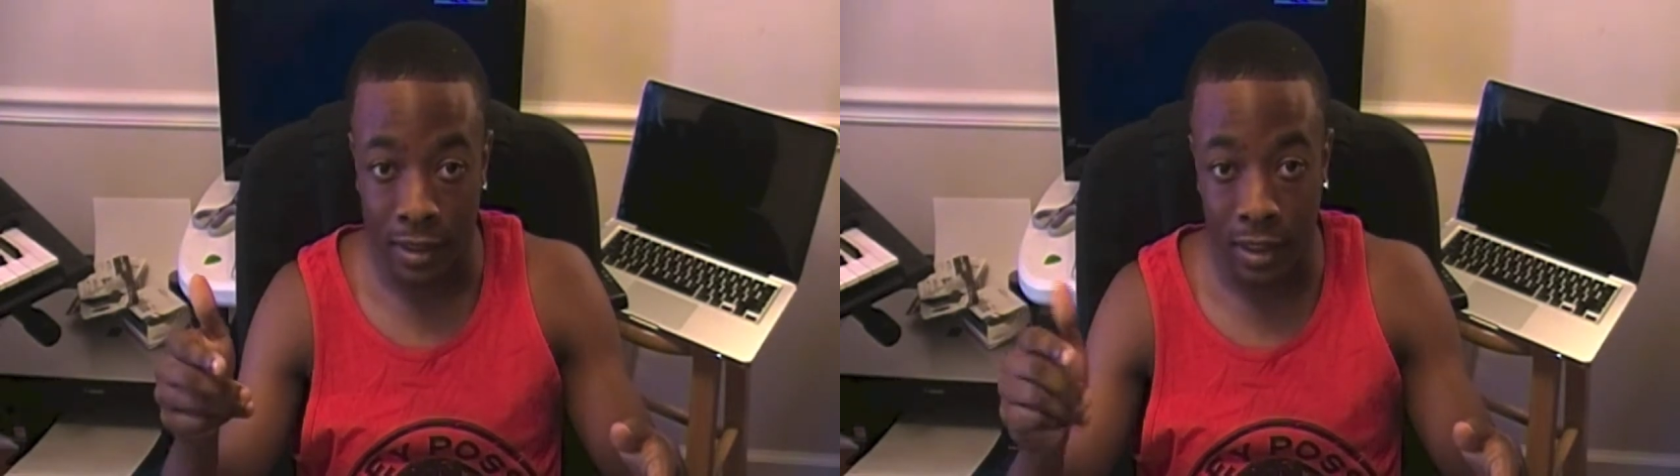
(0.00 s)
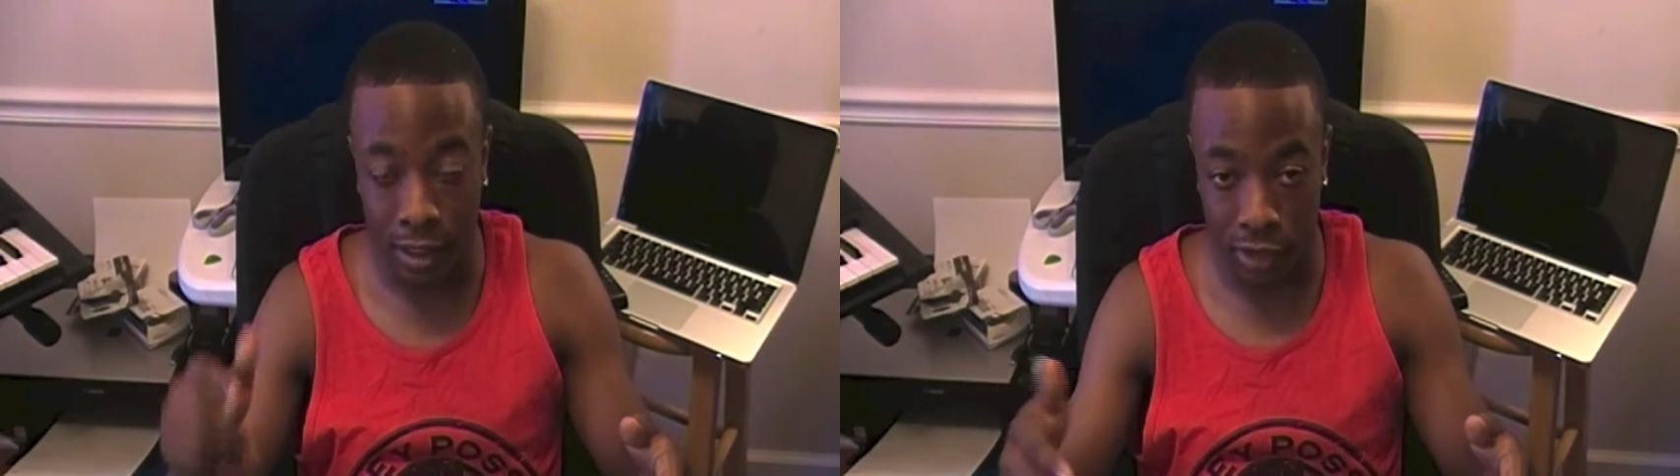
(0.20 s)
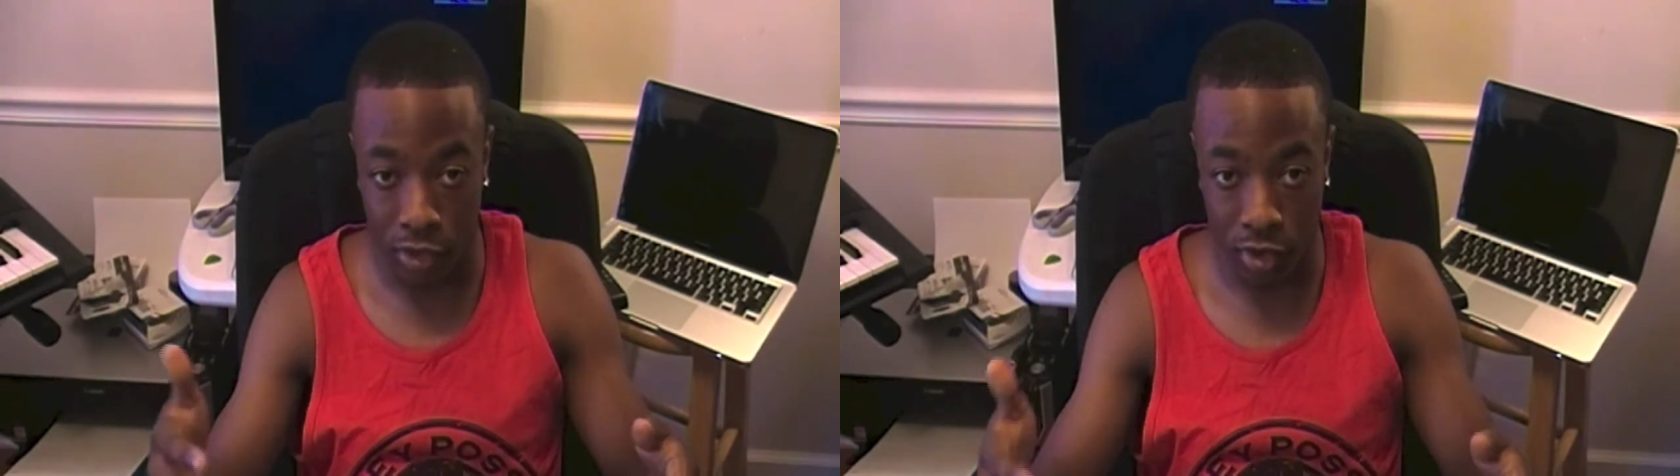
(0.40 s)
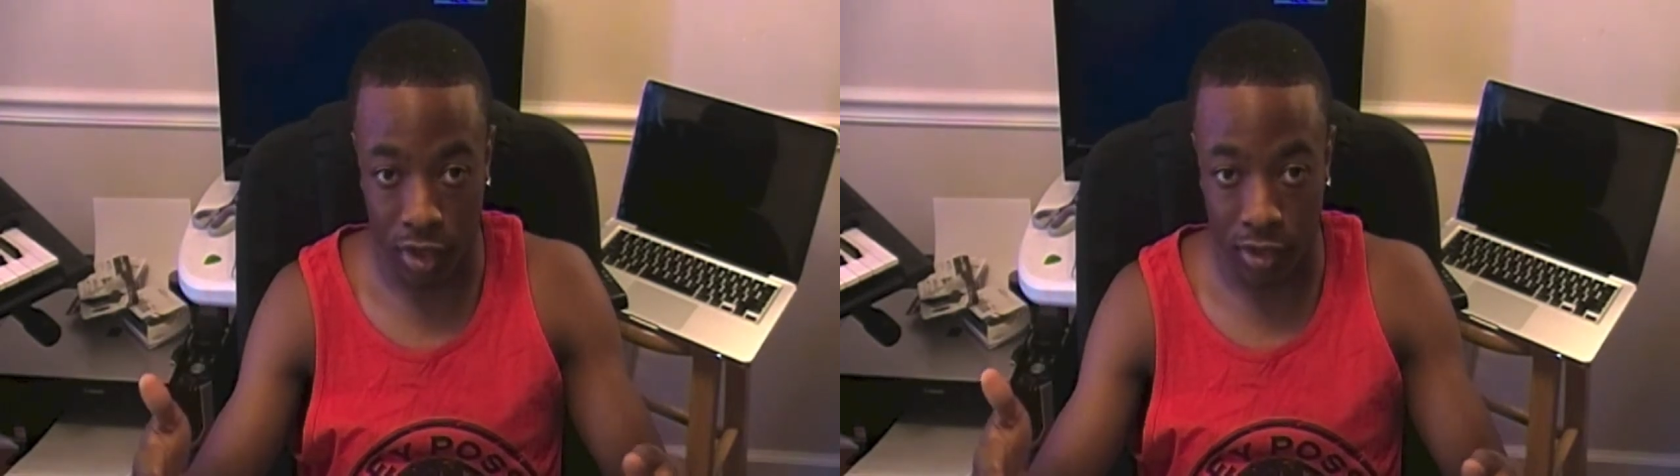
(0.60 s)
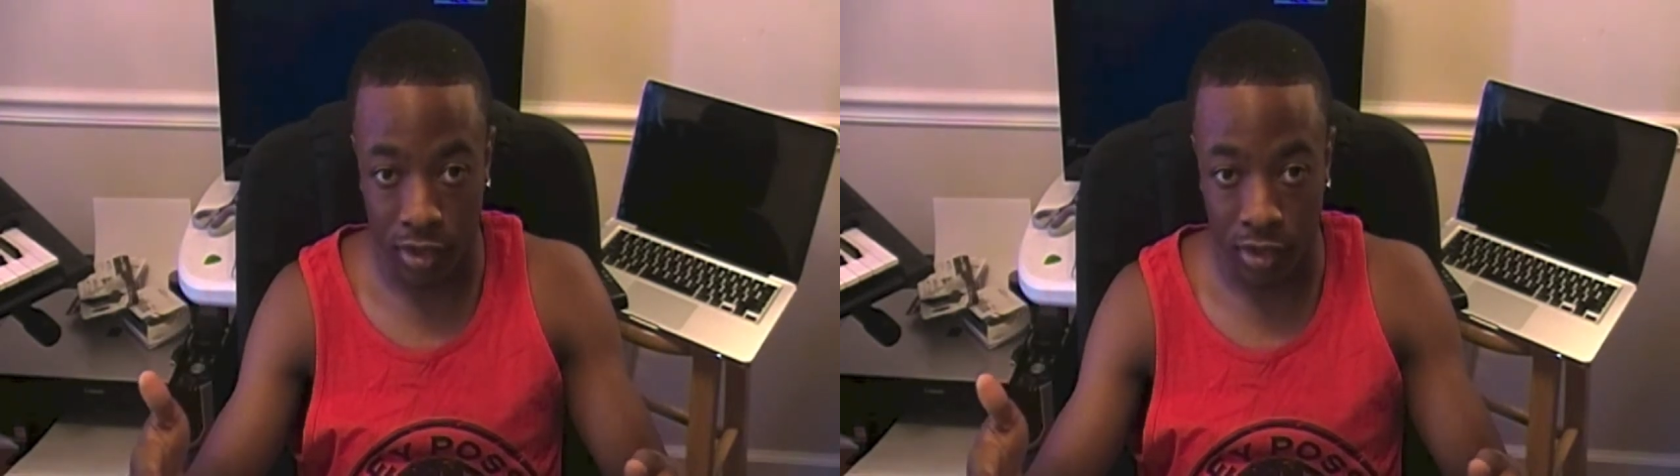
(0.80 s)
the
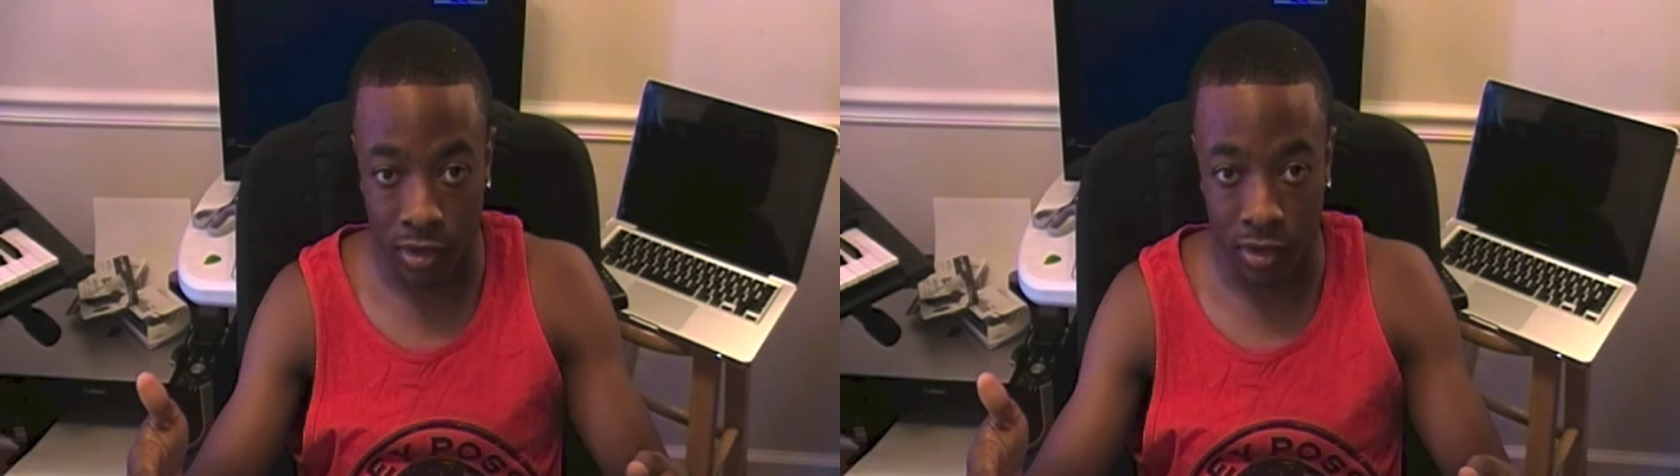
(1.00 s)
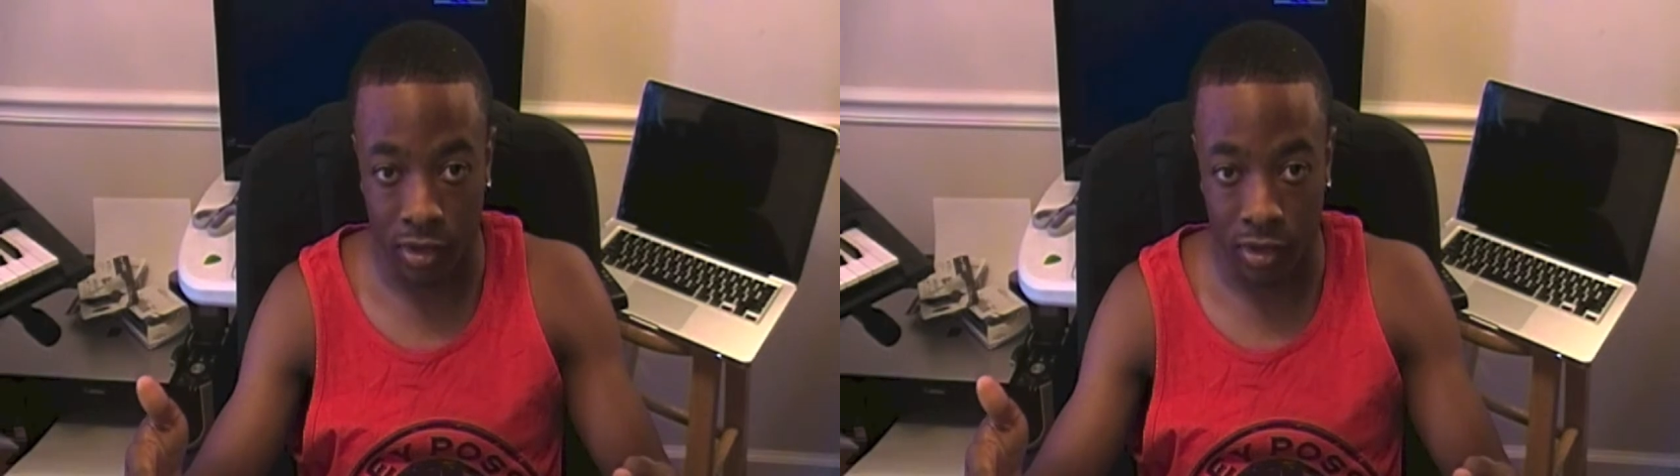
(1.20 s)
internet